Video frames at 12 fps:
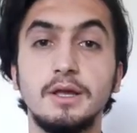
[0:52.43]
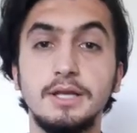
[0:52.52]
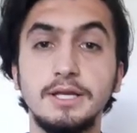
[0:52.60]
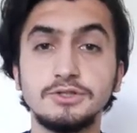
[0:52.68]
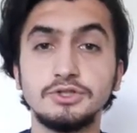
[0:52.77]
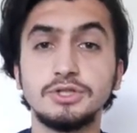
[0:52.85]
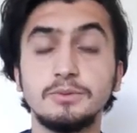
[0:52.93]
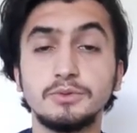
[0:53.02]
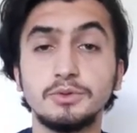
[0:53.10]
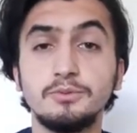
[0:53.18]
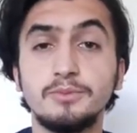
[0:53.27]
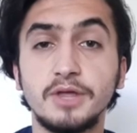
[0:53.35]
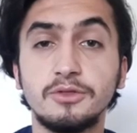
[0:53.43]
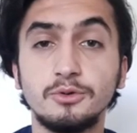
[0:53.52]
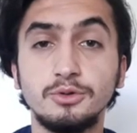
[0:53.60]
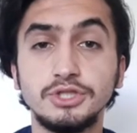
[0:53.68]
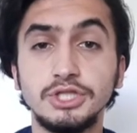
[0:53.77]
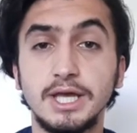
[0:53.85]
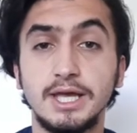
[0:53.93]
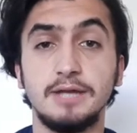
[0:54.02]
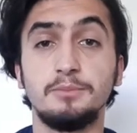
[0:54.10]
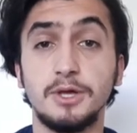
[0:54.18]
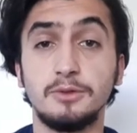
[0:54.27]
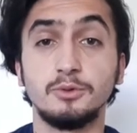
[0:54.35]
Let's jump to pathology and
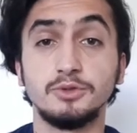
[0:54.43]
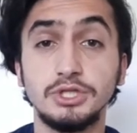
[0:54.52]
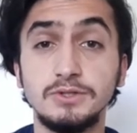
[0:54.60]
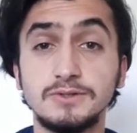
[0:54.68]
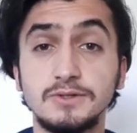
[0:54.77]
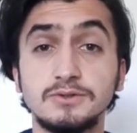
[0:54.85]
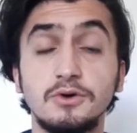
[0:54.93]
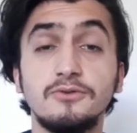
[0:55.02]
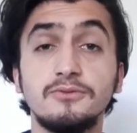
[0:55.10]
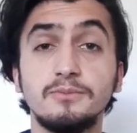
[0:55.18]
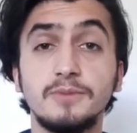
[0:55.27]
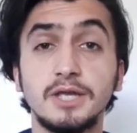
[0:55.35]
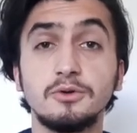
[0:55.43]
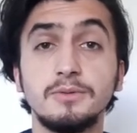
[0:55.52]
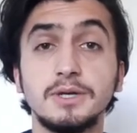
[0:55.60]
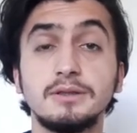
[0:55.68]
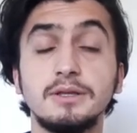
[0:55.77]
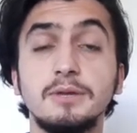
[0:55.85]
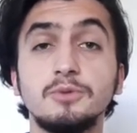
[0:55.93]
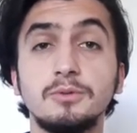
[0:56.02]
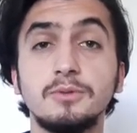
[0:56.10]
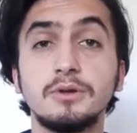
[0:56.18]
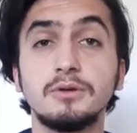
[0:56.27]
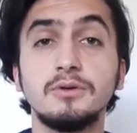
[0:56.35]
pathogenesis of Mycobacterium
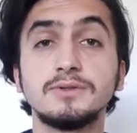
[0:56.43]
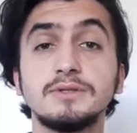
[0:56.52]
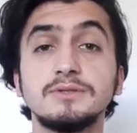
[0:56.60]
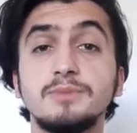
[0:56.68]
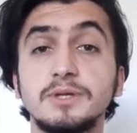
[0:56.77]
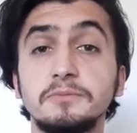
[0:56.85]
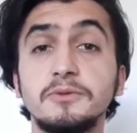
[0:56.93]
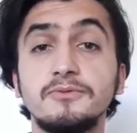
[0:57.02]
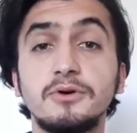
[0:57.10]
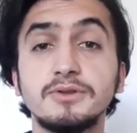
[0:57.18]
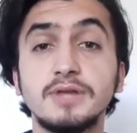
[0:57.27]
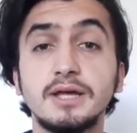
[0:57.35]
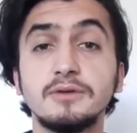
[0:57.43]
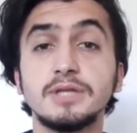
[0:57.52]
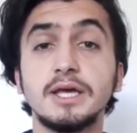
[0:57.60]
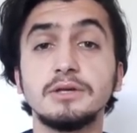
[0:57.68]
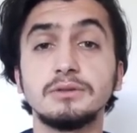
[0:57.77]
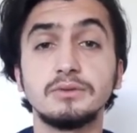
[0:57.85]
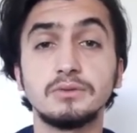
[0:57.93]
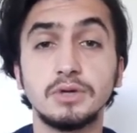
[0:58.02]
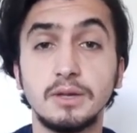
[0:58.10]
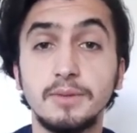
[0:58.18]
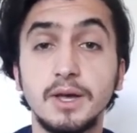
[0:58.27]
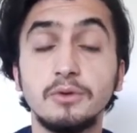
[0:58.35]
tuberculosis, but before that I'd like to
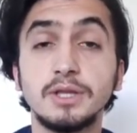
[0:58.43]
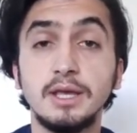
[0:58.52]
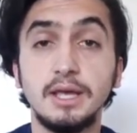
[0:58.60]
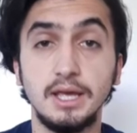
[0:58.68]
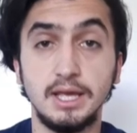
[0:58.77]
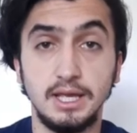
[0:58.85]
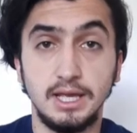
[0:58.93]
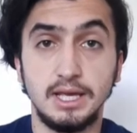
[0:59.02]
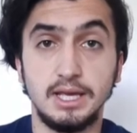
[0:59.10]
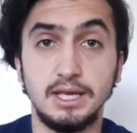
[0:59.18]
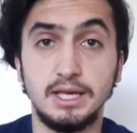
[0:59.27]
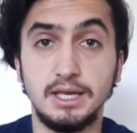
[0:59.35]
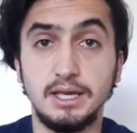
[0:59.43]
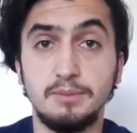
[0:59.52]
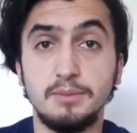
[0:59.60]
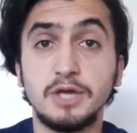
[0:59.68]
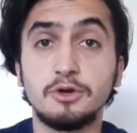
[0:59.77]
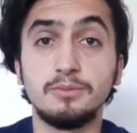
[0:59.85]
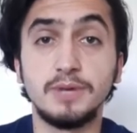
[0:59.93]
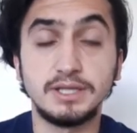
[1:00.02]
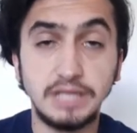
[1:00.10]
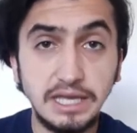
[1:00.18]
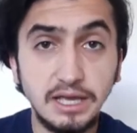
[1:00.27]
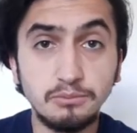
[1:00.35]
talk about
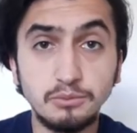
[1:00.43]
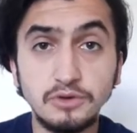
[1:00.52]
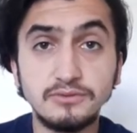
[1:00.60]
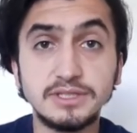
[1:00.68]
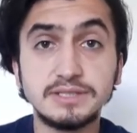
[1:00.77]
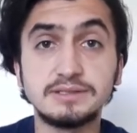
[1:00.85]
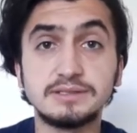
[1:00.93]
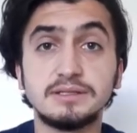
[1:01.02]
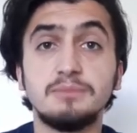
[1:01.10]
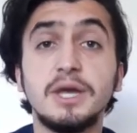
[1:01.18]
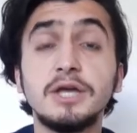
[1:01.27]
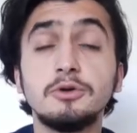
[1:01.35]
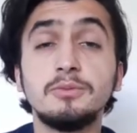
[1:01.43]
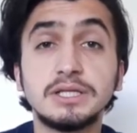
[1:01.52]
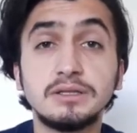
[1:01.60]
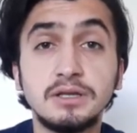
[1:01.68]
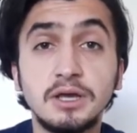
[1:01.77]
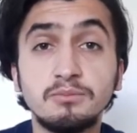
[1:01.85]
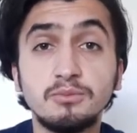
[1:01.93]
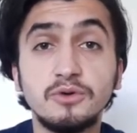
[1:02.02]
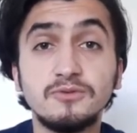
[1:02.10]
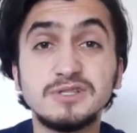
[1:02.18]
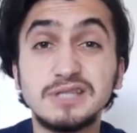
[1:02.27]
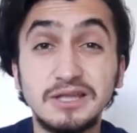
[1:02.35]
Mycobacterium bovis. Mycobacterium
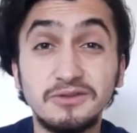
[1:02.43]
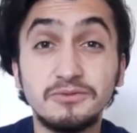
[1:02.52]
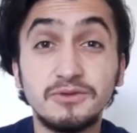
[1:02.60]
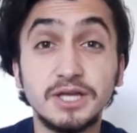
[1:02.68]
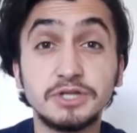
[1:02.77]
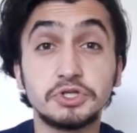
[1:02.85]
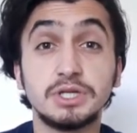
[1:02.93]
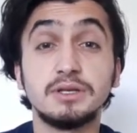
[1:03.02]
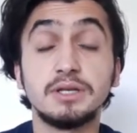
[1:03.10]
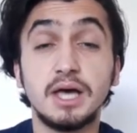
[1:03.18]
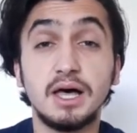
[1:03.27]
bovis infection